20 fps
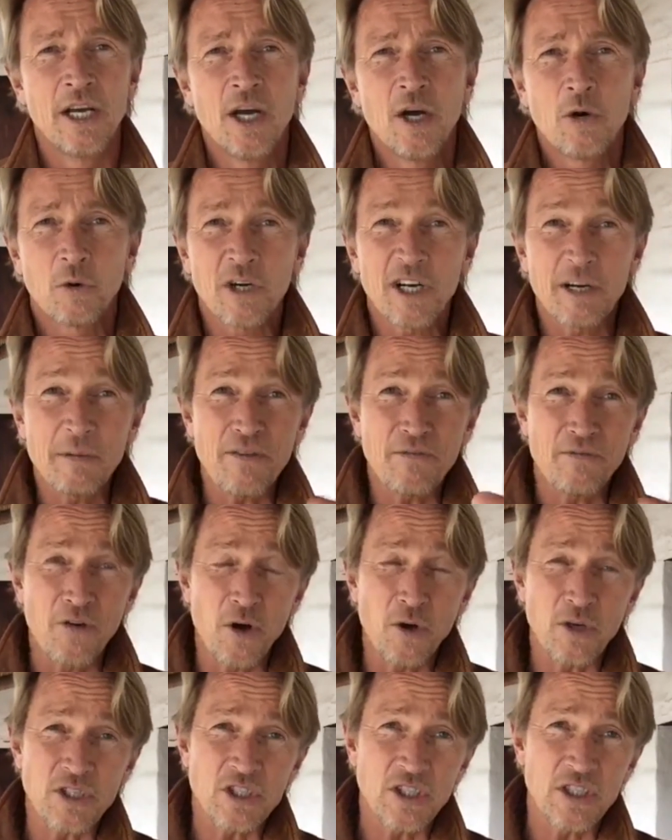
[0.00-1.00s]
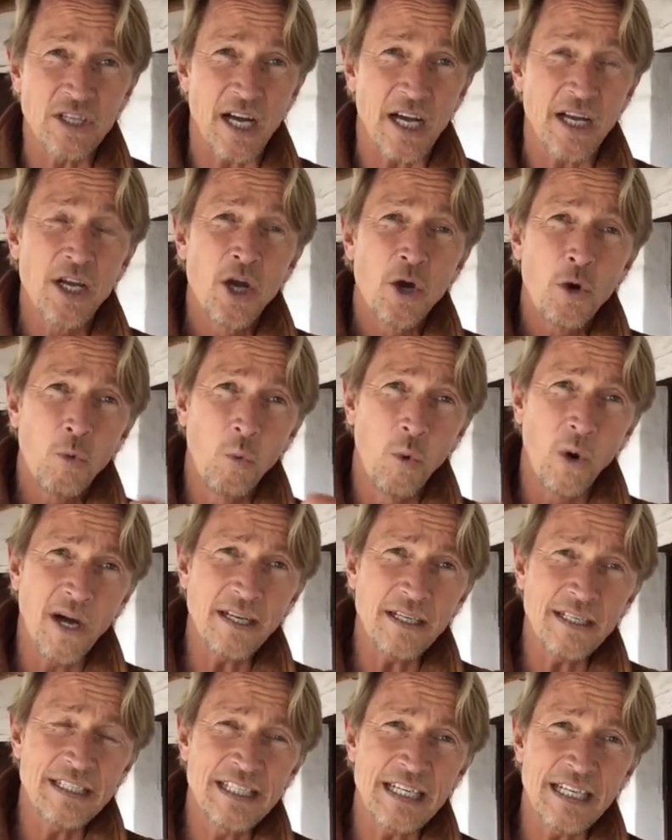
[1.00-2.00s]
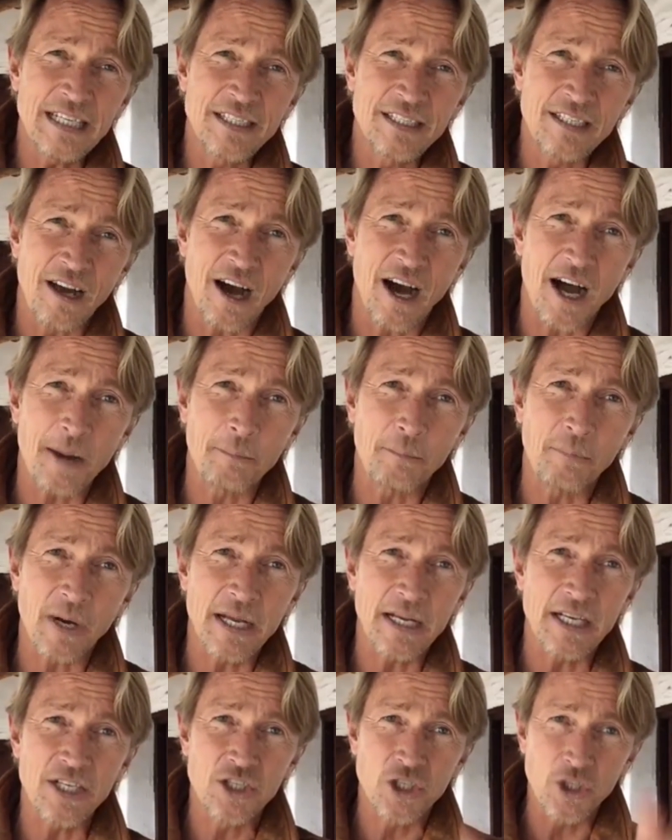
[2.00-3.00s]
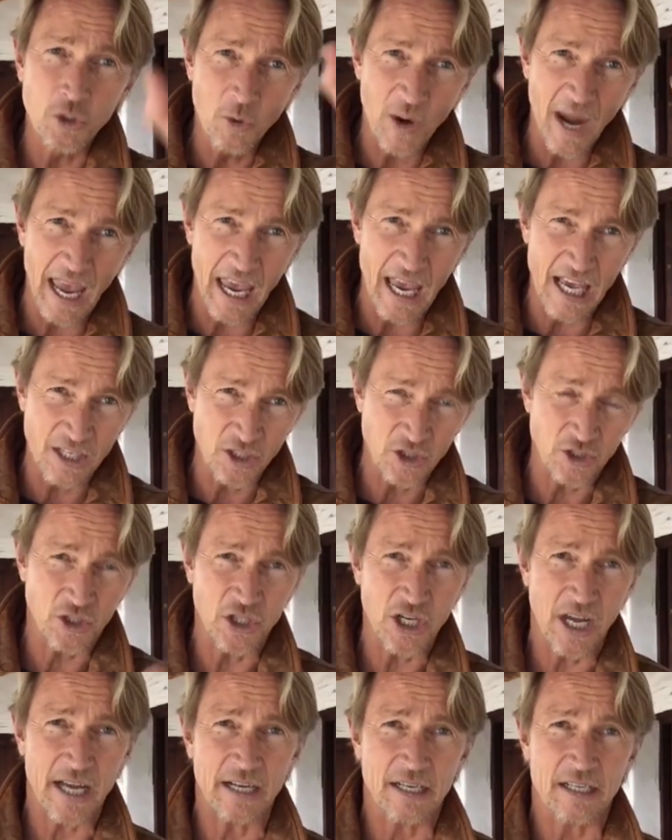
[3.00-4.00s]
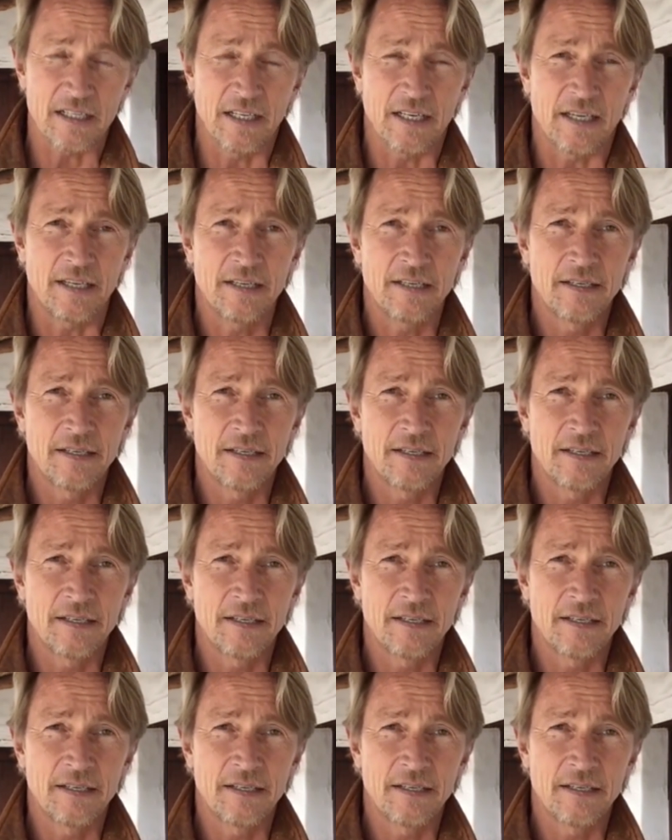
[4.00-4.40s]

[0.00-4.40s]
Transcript: We're going to be focusing on what did Tom Brady do energetically